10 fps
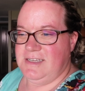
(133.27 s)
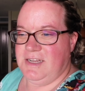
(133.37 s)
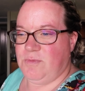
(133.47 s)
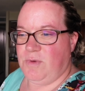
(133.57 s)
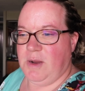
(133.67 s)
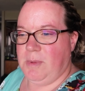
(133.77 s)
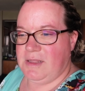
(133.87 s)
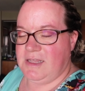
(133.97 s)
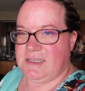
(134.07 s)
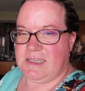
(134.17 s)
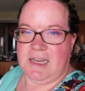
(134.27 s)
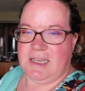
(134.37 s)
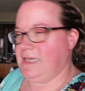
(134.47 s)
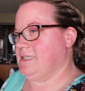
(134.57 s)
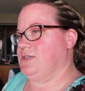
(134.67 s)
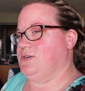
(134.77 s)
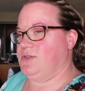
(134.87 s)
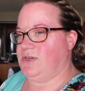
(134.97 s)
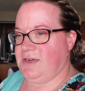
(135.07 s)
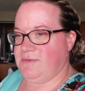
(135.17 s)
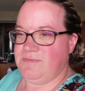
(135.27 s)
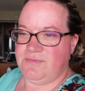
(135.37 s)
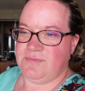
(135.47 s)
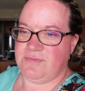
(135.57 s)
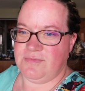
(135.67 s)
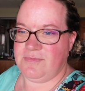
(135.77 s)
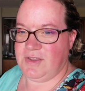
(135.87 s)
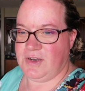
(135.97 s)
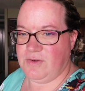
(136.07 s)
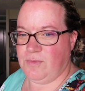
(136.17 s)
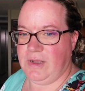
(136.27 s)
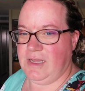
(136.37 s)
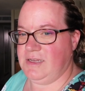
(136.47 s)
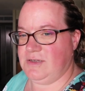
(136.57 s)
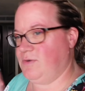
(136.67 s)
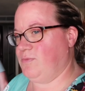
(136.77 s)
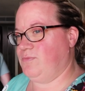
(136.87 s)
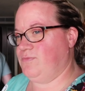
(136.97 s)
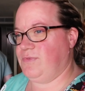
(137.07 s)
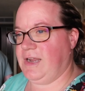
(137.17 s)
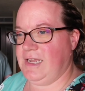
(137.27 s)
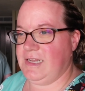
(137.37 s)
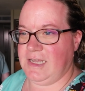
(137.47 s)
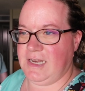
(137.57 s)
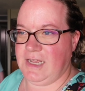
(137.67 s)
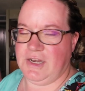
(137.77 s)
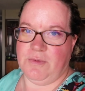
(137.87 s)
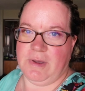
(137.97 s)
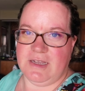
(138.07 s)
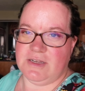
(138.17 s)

you don't worry about things getting canceled or, you know, wind or rain getting in your way.